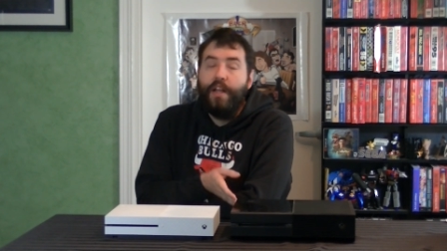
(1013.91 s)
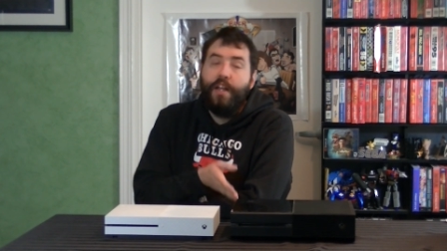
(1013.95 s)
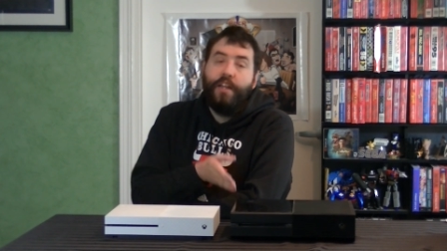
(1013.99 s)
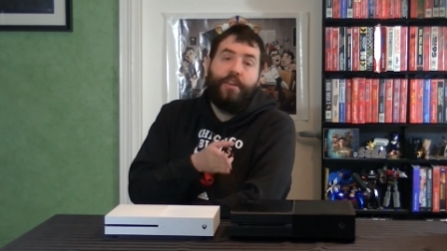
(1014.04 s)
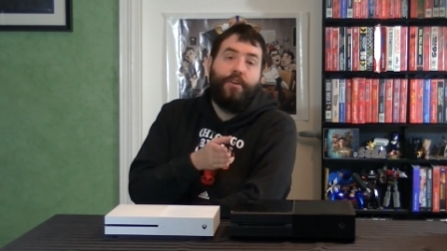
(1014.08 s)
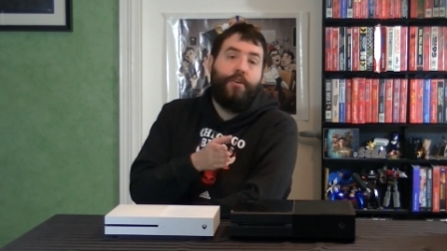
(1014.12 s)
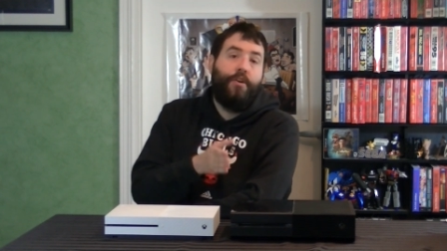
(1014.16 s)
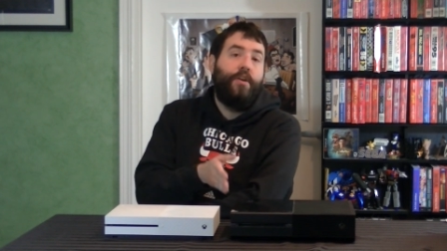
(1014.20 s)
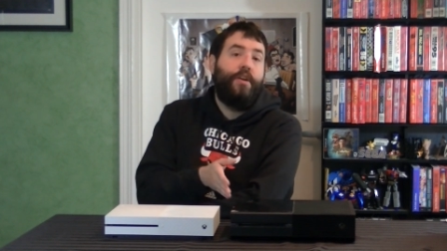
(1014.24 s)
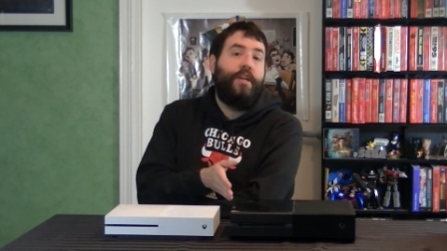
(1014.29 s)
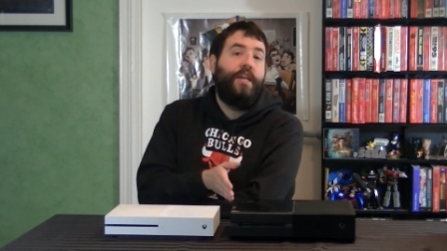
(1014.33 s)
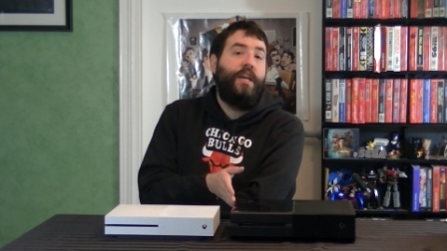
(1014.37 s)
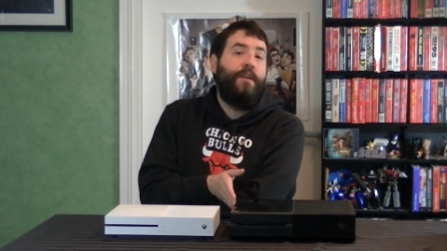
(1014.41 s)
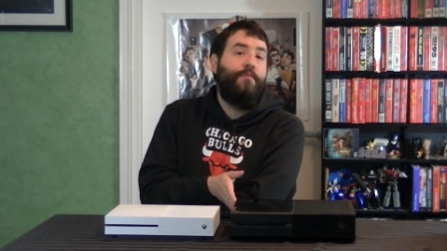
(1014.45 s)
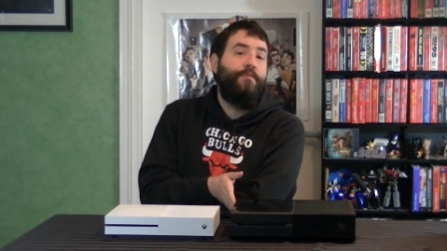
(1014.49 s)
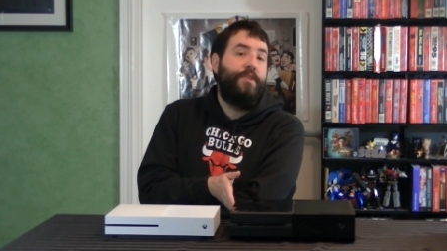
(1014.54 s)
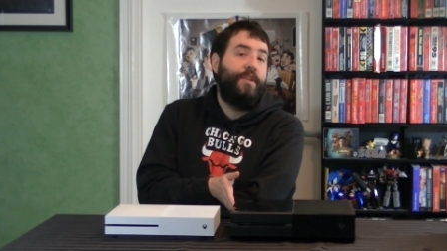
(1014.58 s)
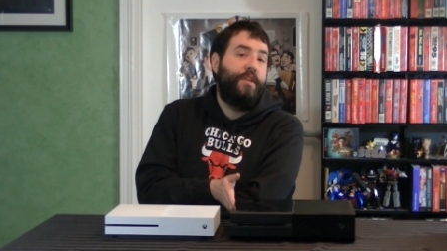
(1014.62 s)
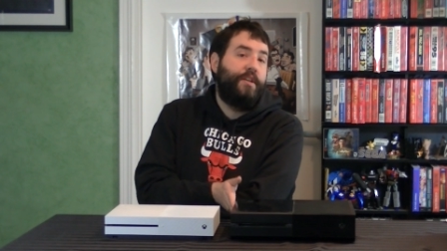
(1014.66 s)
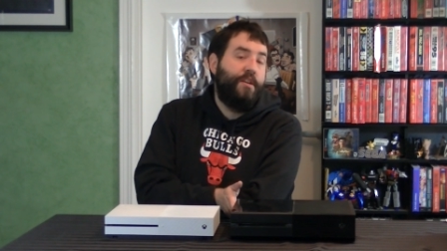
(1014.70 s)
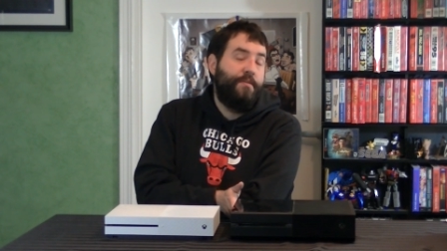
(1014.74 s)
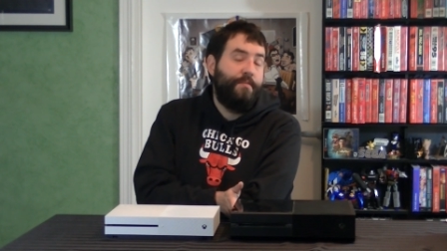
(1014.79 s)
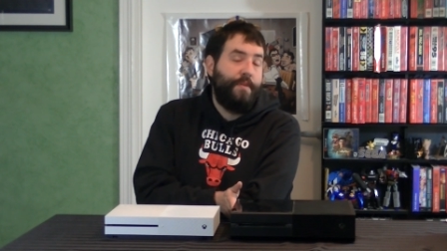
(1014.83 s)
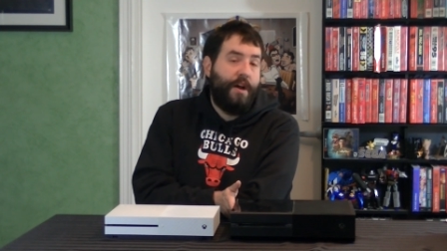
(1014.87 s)
There are games
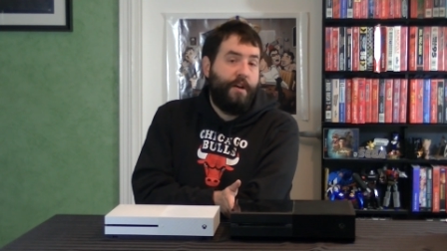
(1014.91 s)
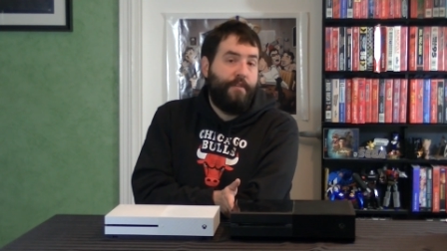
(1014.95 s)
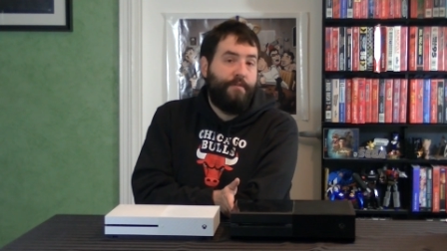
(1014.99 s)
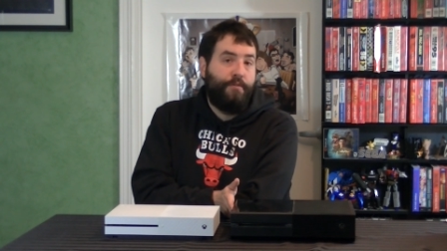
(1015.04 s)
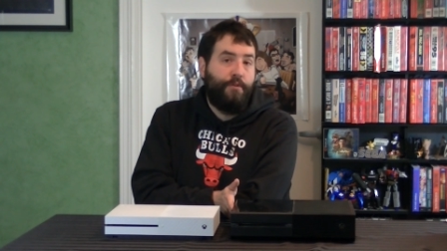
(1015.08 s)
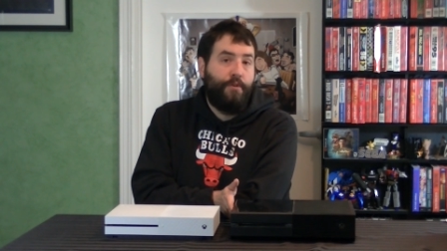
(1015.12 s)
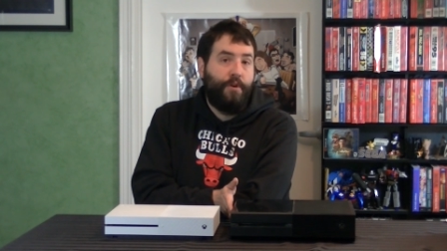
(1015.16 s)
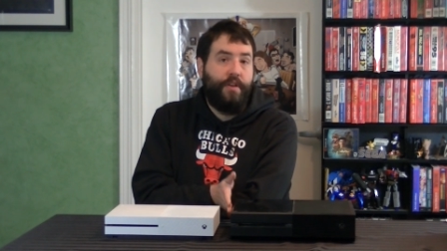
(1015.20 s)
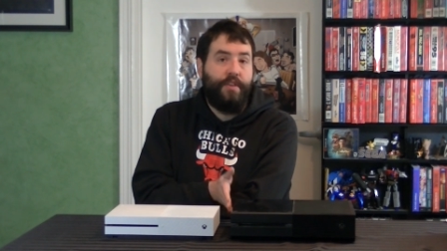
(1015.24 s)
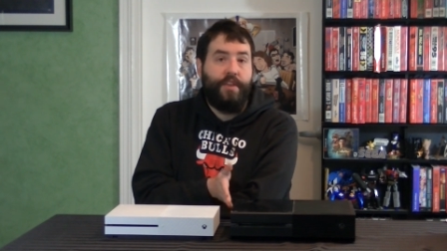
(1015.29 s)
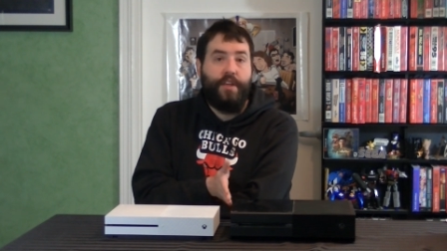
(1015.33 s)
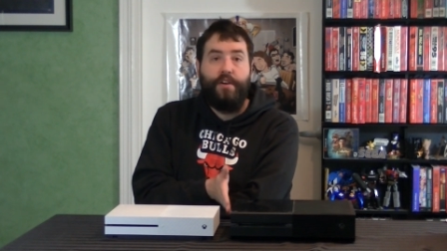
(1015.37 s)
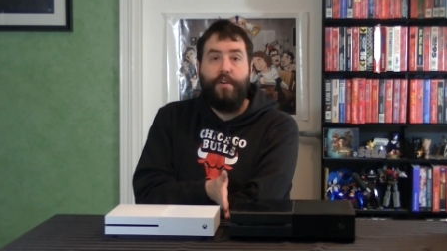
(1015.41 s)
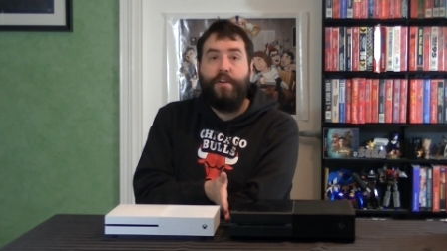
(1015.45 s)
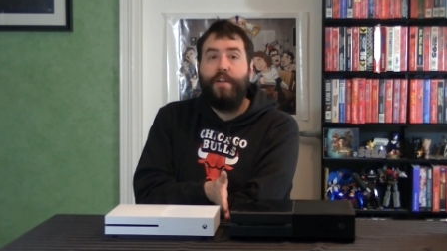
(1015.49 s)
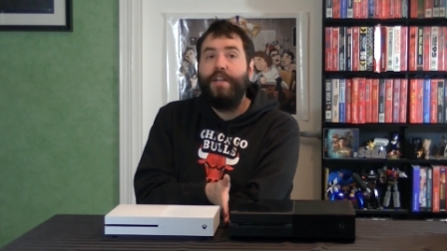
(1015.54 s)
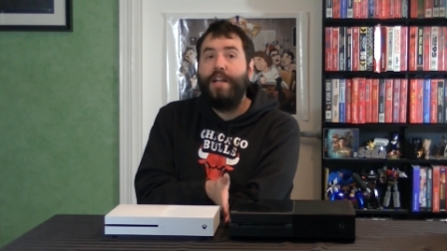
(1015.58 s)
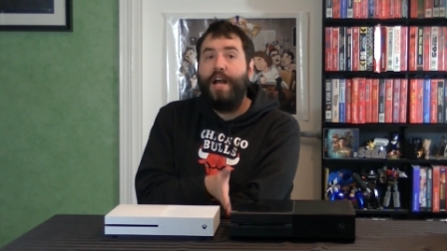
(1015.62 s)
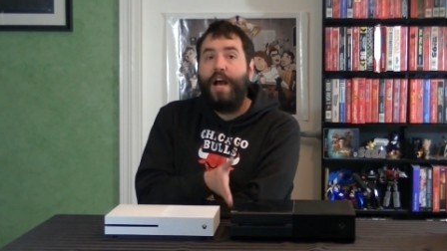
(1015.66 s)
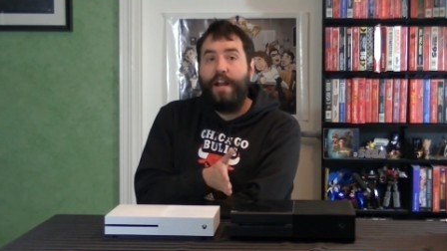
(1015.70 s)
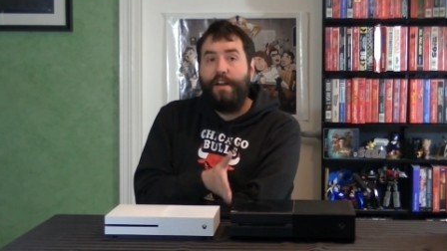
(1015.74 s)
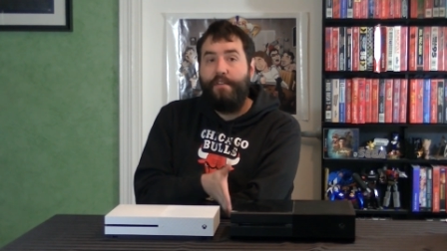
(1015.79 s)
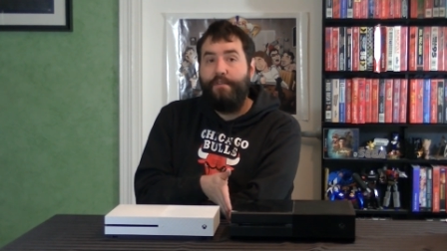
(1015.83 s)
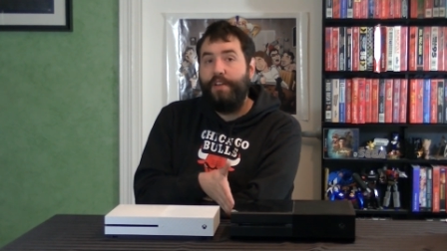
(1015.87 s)
that come out for it that are not